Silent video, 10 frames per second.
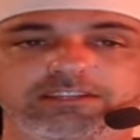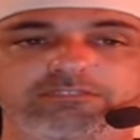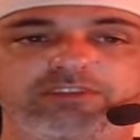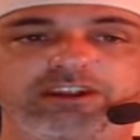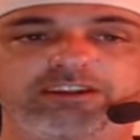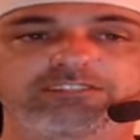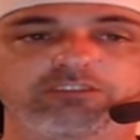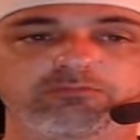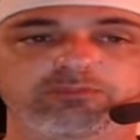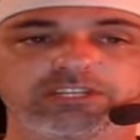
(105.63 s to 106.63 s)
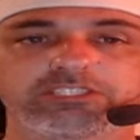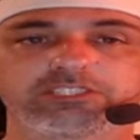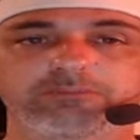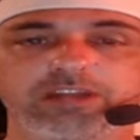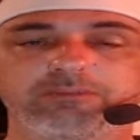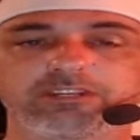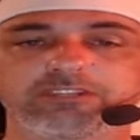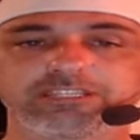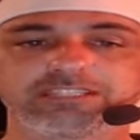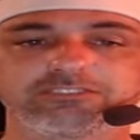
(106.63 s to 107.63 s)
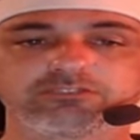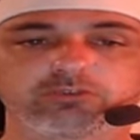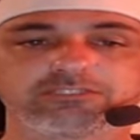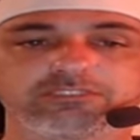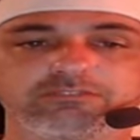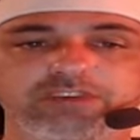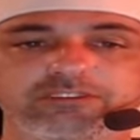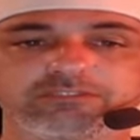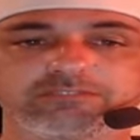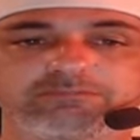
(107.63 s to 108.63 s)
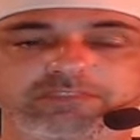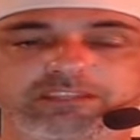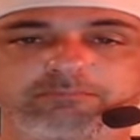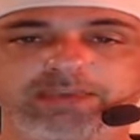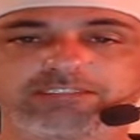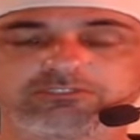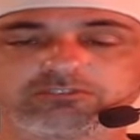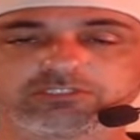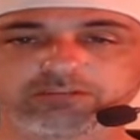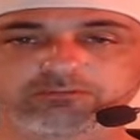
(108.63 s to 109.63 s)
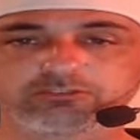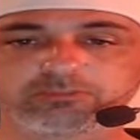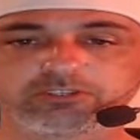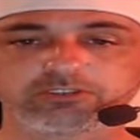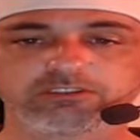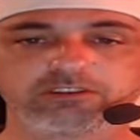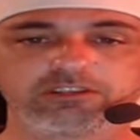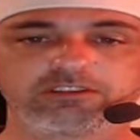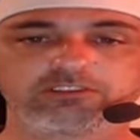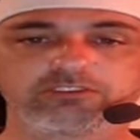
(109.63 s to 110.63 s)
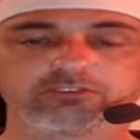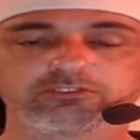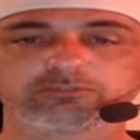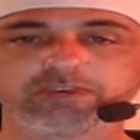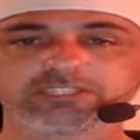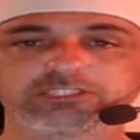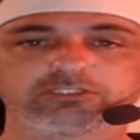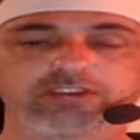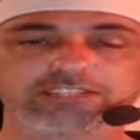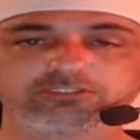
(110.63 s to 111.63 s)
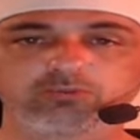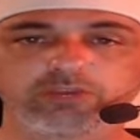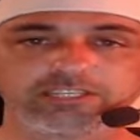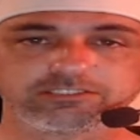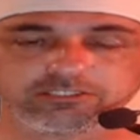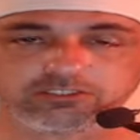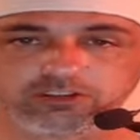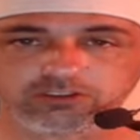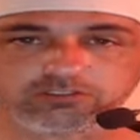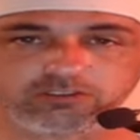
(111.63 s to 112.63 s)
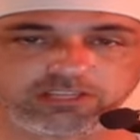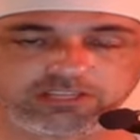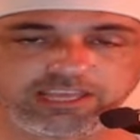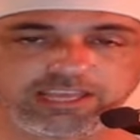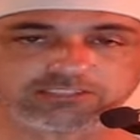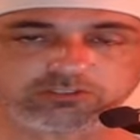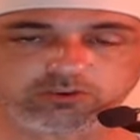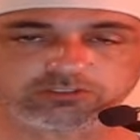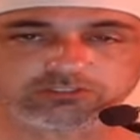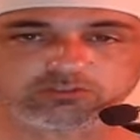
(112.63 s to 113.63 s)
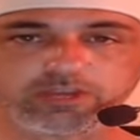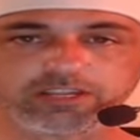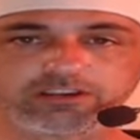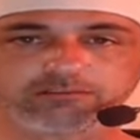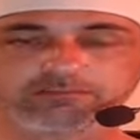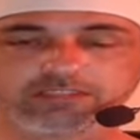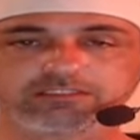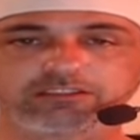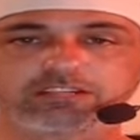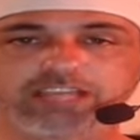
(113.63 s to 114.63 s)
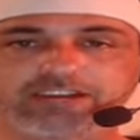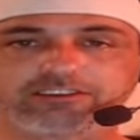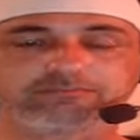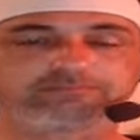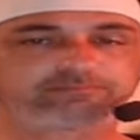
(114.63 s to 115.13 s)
very tough prediction, but I'm going to lean towards the veteran Matthew Semelsberger. Uros Medich still has a ways to go as he works his way up at the ladder.